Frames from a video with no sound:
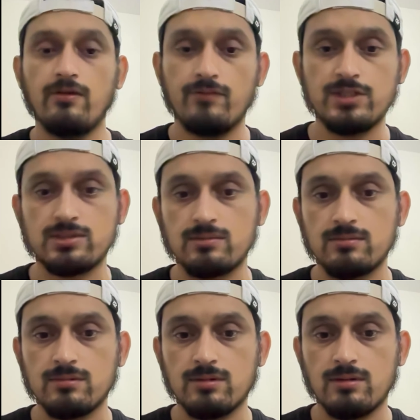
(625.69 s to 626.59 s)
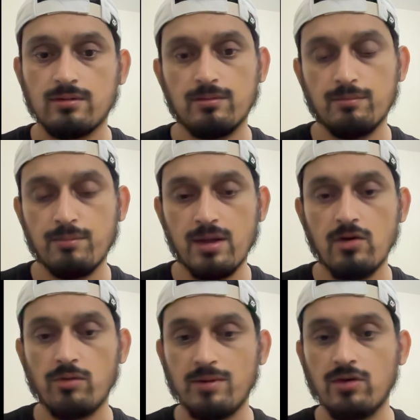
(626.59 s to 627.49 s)
which may
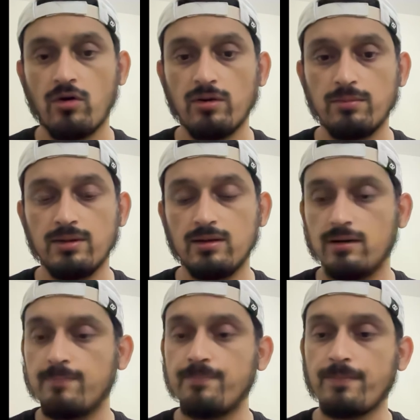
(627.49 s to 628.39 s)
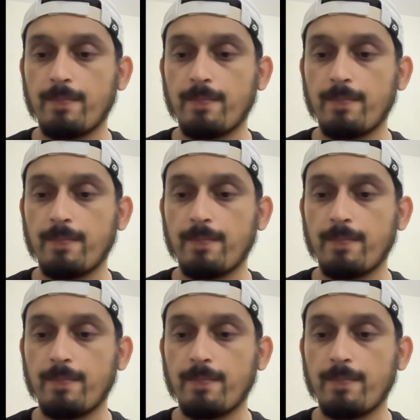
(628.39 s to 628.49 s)
or may not be the